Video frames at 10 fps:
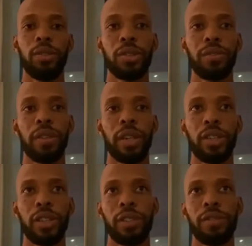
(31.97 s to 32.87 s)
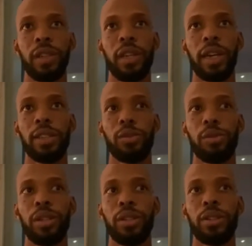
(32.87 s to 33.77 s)
Lucia franchise for the last 2
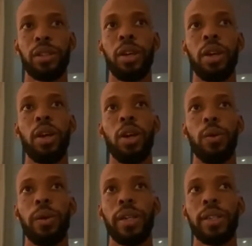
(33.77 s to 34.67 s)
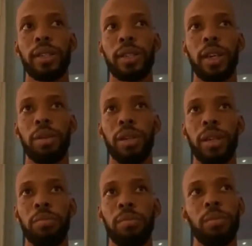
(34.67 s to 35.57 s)
years, where I just come
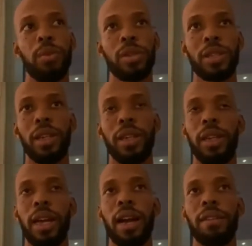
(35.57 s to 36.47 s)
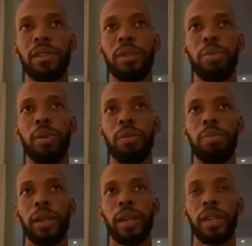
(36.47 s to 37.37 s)
in most likely after the power
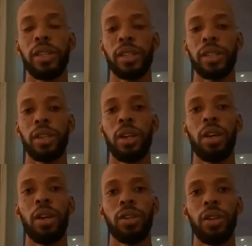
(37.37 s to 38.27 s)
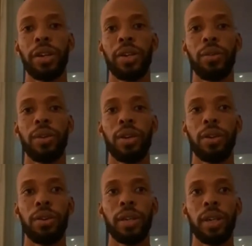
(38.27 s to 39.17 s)
play and just knock it
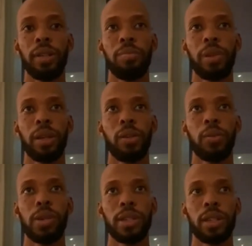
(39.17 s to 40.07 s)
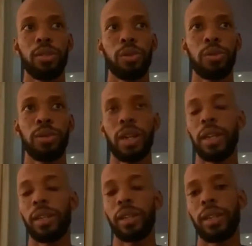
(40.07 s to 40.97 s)
around and pick up the ones and twos
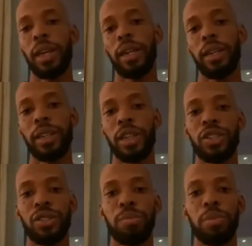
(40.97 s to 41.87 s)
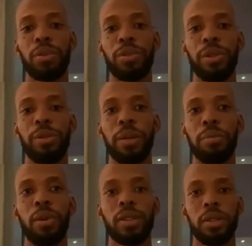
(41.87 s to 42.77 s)
and get the occasional boundary when the
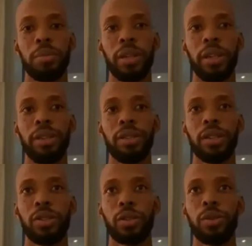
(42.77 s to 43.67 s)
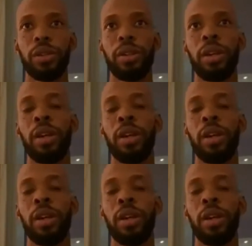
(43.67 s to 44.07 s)
ball's in my area to score.